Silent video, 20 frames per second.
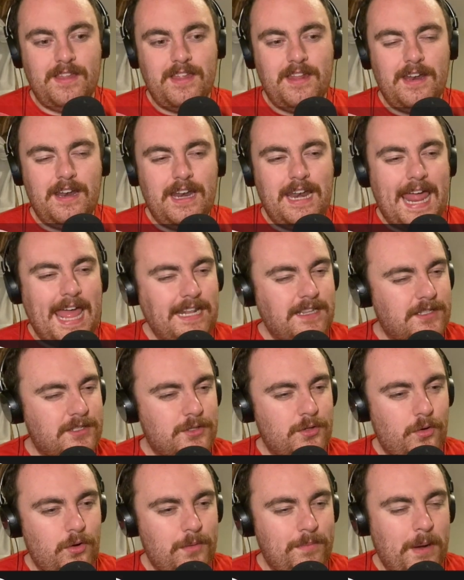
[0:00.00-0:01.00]
Let's
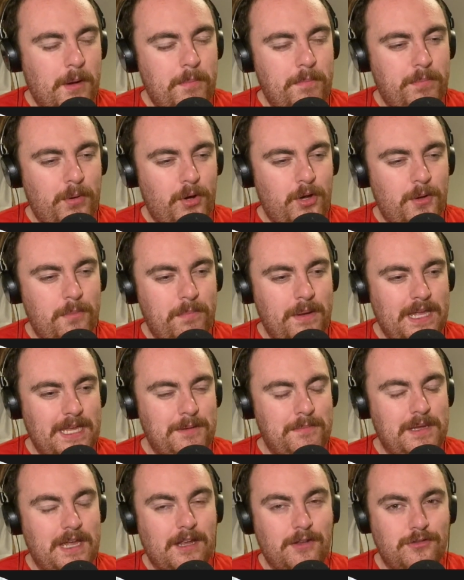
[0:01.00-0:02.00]
talk about Book
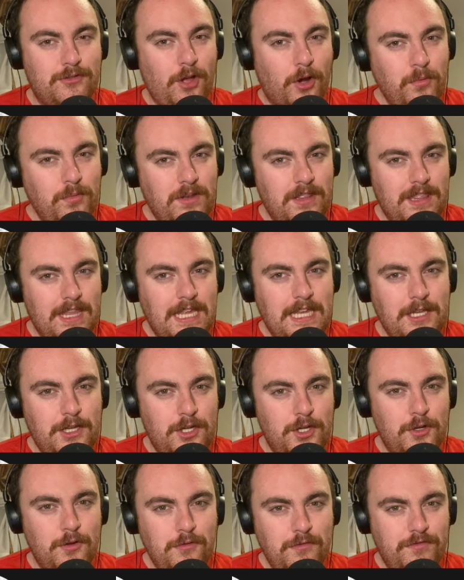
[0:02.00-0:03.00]
Baby. I don't think
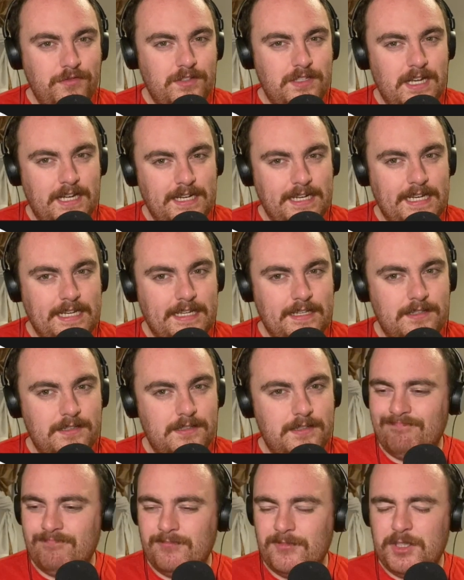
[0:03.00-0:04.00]
you've done
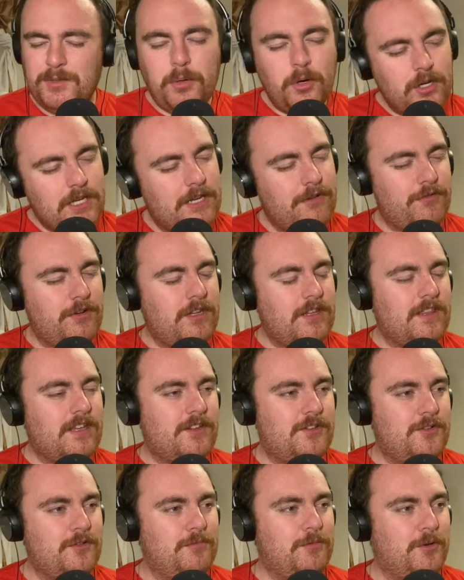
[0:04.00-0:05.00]
it. Come on, Kieran, you can think of
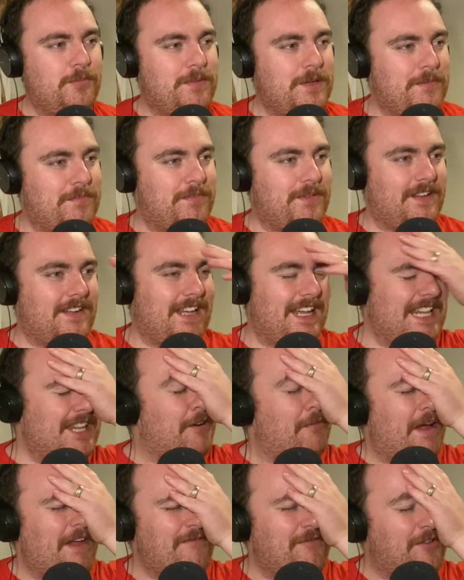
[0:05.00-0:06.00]
2 more people. I
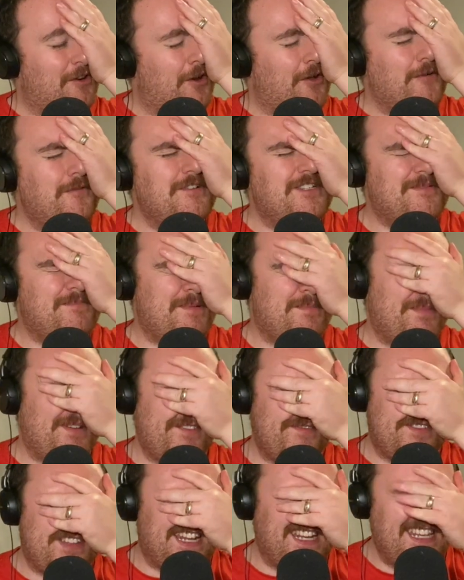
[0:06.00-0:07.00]
know loads of people
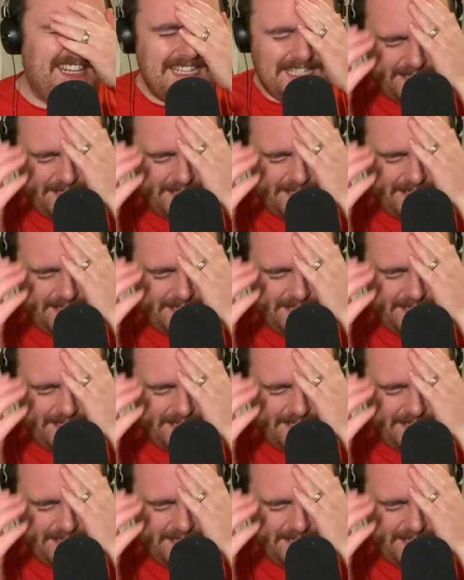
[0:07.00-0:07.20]
have done this